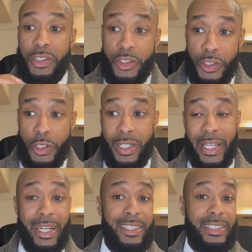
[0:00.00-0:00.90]
ensure
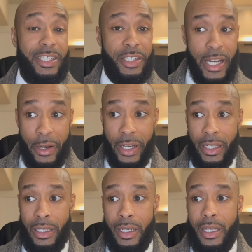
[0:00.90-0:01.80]
data stationarity,
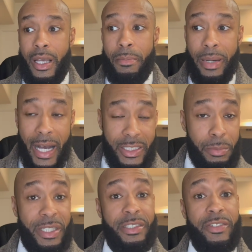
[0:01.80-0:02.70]

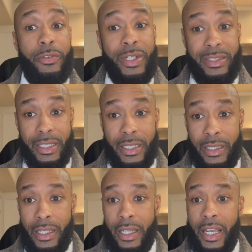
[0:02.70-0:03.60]
possibly differencing
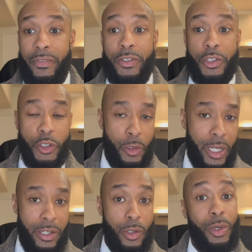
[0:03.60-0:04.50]
if there's a
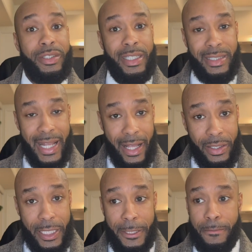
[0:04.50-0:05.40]
trend or
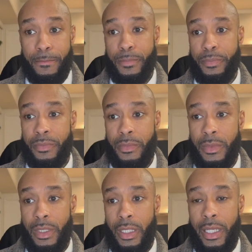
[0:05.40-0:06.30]
seasonality.
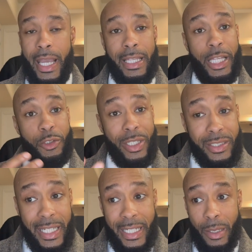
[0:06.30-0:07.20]
An
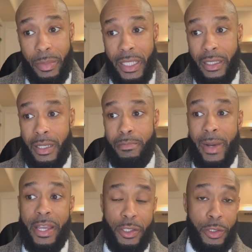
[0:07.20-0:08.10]
electricity company
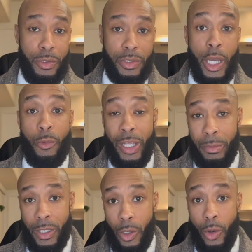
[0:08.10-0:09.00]
might use
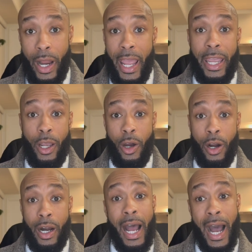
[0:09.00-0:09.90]
ARIMA or
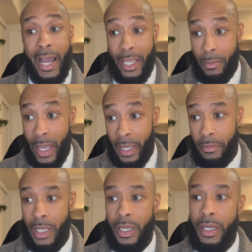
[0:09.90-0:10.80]
ARIMA
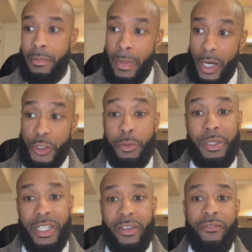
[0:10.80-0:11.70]
models to
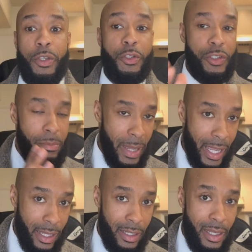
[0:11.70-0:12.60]
predict future
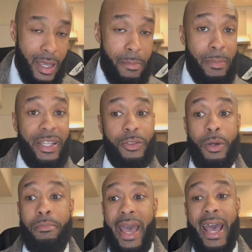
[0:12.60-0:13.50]
demand based
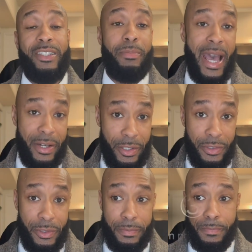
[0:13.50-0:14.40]
on past patterns.